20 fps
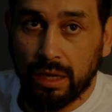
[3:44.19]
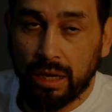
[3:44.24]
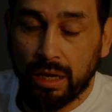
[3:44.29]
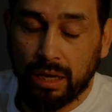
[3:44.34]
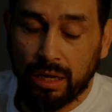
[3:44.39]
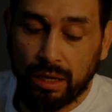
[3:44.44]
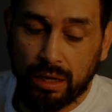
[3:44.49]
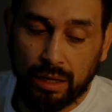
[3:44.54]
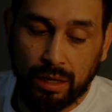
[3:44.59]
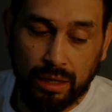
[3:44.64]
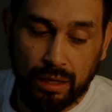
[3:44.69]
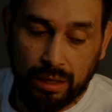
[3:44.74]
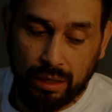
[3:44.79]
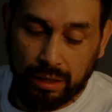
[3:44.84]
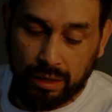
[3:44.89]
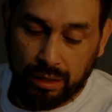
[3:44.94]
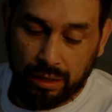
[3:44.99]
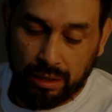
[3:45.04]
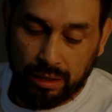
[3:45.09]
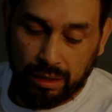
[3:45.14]
and
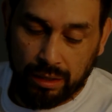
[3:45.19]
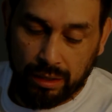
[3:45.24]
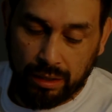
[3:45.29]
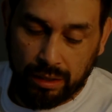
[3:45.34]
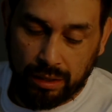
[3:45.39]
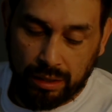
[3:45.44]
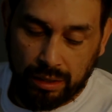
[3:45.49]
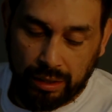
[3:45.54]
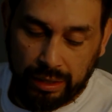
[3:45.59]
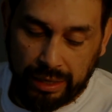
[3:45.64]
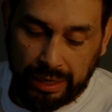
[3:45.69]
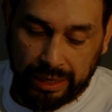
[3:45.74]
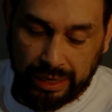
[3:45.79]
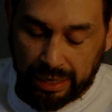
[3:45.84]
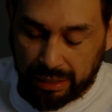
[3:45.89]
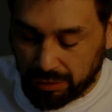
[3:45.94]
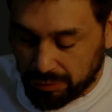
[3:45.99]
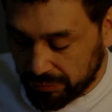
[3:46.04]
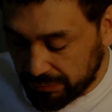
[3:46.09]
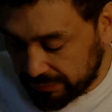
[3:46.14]

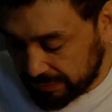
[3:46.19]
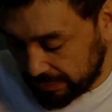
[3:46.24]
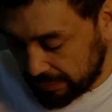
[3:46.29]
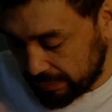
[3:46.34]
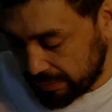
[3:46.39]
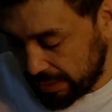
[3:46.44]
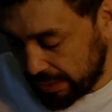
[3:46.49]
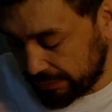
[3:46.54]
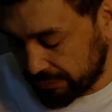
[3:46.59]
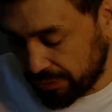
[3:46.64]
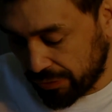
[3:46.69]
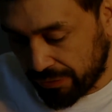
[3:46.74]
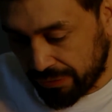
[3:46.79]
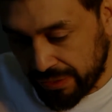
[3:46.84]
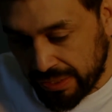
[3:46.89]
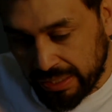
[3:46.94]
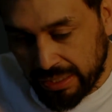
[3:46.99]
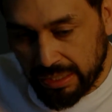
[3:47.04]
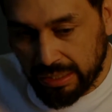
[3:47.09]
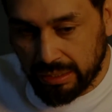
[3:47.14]
I lose it. I start
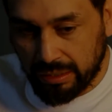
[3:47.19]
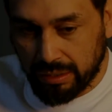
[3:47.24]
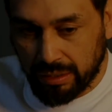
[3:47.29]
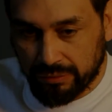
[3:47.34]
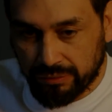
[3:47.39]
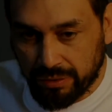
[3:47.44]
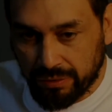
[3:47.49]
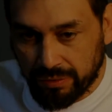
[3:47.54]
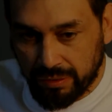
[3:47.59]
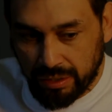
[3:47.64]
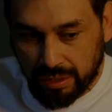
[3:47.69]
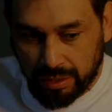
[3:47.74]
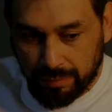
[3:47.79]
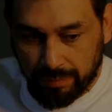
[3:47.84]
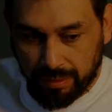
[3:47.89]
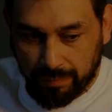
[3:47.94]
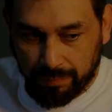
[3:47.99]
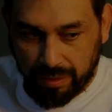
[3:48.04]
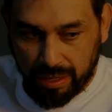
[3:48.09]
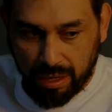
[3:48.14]
thinking
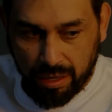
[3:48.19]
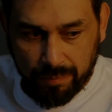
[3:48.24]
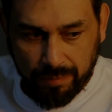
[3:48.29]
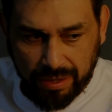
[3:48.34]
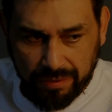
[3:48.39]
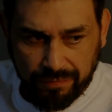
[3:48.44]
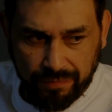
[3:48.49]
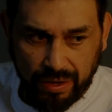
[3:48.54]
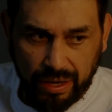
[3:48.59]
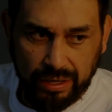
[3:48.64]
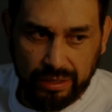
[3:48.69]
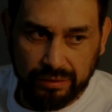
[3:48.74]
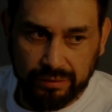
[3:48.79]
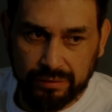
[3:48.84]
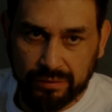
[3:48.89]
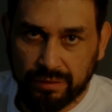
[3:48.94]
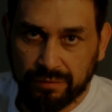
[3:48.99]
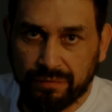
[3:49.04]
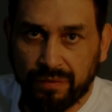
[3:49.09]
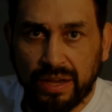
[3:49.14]
about all my
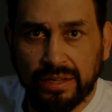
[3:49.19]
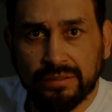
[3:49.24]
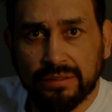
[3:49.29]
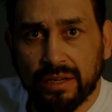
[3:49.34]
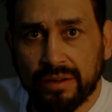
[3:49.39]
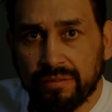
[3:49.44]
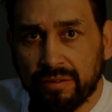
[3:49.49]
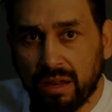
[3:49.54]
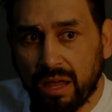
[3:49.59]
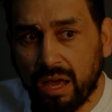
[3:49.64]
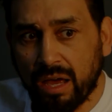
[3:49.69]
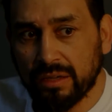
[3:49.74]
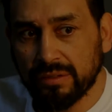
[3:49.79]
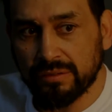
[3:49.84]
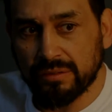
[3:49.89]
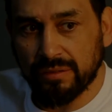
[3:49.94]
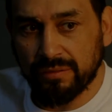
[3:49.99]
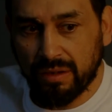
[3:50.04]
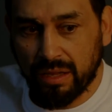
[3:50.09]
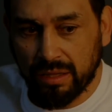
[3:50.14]
fights, the fights that I've
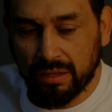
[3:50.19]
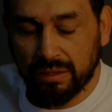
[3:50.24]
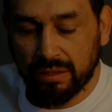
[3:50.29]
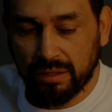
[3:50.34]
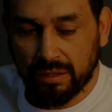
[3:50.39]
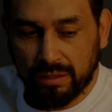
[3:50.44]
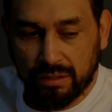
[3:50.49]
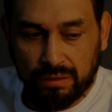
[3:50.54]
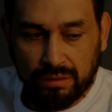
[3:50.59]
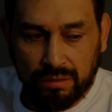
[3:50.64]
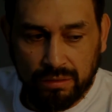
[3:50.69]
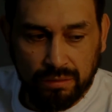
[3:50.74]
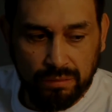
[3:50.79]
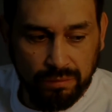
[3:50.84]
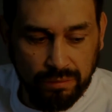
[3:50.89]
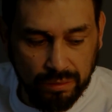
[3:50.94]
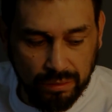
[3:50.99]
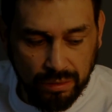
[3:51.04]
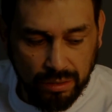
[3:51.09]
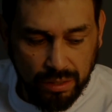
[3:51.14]
lost.
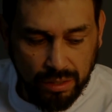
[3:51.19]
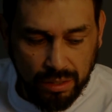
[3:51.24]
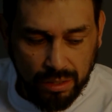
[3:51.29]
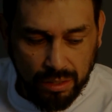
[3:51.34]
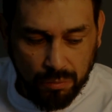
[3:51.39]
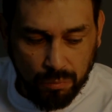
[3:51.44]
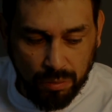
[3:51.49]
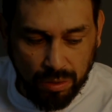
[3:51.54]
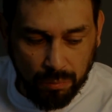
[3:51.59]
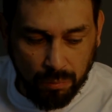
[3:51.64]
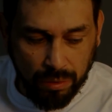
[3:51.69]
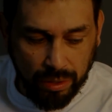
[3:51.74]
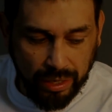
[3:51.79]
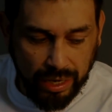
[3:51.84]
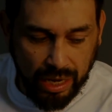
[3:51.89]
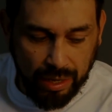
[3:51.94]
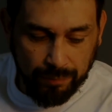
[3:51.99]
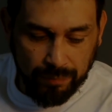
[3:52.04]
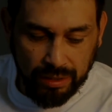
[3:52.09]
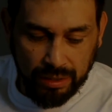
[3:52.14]
What
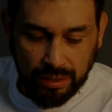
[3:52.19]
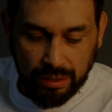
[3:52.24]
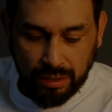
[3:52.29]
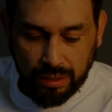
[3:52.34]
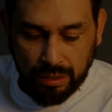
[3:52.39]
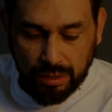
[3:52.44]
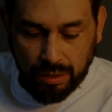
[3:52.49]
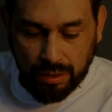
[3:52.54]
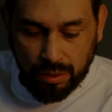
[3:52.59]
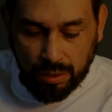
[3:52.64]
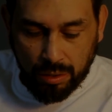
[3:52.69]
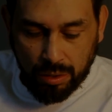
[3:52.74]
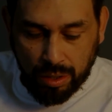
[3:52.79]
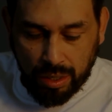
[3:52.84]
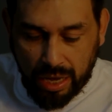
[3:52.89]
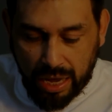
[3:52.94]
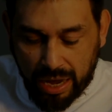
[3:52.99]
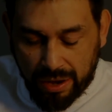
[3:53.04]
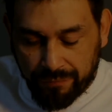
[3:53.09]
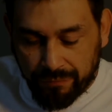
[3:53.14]
got me
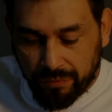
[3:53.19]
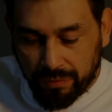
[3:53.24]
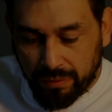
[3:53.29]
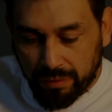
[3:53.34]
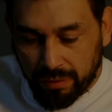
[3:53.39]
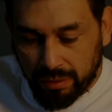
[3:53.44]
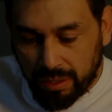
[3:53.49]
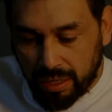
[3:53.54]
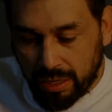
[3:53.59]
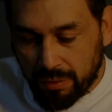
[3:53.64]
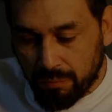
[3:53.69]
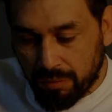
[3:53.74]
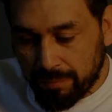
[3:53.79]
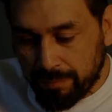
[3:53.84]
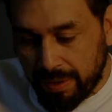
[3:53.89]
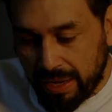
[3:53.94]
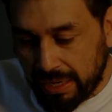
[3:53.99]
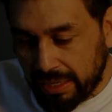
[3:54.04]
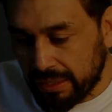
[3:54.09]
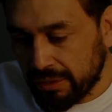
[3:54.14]
after I
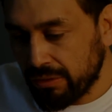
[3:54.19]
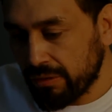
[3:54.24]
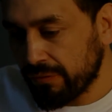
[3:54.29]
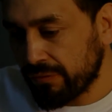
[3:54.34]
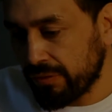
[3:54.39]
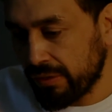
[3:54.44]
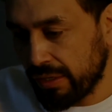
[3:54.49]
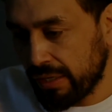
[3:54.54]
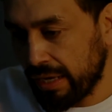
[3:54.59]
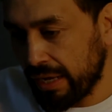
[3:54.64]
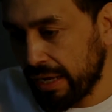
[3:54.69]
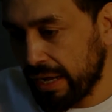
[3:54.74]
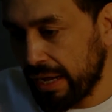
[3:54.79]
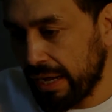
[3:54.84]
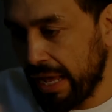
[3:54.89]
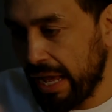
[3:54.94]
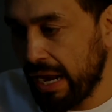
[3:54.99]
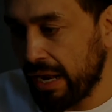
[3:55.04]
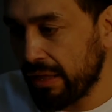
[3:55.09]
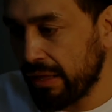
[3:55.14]
went back in the UFC and I
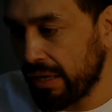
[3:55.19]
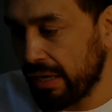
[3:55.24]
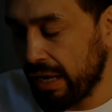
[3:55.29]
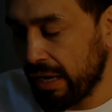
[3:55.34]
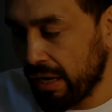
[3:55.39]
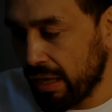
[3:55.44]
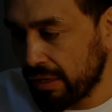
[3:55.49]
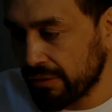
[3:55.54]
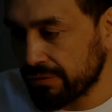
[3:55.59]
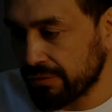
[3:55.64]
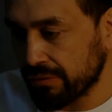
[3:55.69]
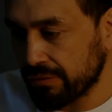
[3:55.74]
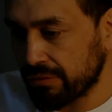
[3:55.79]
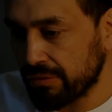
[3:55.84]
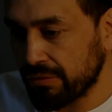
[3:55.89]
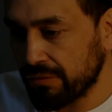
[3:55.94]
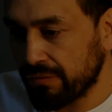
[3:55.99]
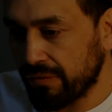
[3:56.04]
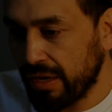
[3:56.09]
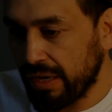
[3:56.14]
got out and I lost those
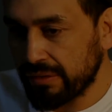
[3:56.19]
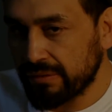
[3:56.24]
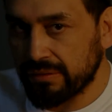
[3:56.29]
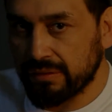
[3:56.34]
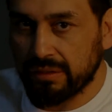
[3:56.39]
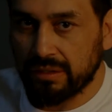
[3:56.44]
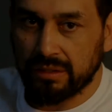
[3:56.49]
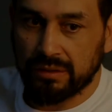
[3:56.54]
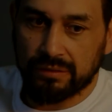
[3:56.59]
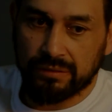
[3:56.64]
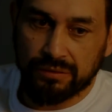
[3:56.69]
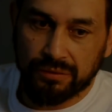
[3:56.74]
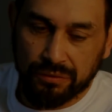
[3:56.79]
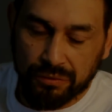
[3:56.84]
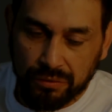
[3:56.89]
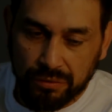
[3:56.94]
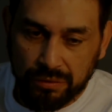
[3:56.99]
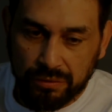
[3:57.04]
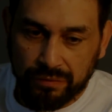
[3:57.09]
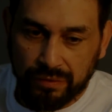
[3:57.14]
2 fights against
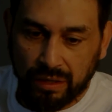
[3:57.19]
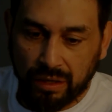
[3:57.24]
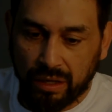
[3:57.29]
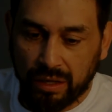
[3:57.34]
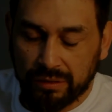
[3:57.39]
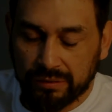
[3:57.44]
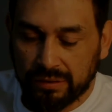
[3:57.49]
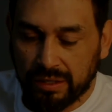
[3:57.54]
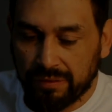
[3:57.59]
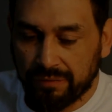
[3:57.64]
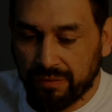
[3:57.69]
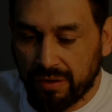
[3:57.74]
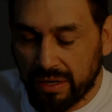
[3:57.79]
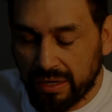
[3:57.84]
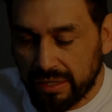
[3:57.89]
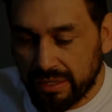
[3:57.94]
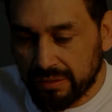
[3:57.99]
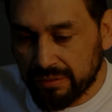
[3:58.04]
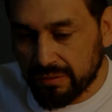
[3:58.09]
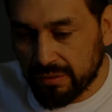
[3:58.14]
Struve. I lost that
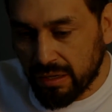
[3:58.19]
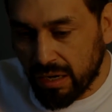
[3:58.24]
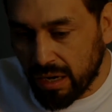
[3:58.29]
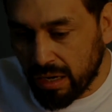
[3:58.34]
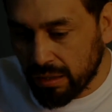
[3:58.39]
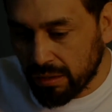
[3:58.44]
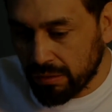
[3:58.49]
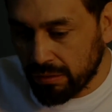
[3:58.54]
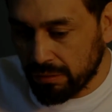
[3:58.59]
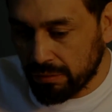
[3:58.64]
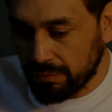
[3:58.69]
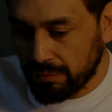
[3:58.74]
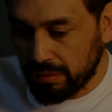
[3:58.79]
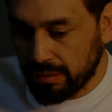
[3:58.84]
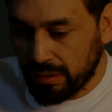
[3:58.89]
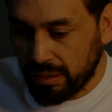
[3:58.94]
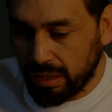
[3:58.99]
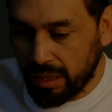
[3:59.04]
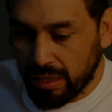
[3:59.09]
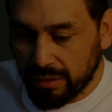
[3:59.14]
fight against Congo,
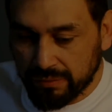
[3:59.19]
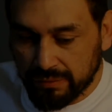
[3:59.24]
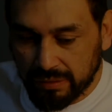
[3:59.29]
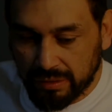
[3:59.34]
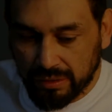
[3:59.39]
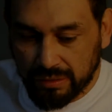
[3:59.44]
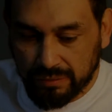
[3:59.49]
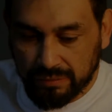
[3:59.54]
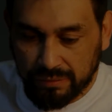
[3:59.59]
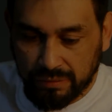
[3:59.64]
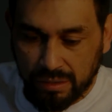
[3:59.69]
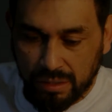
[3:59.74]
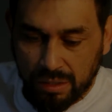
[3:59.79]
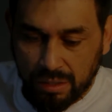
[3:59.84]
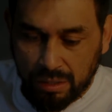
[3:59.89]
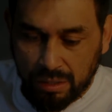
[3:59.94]
and lost against,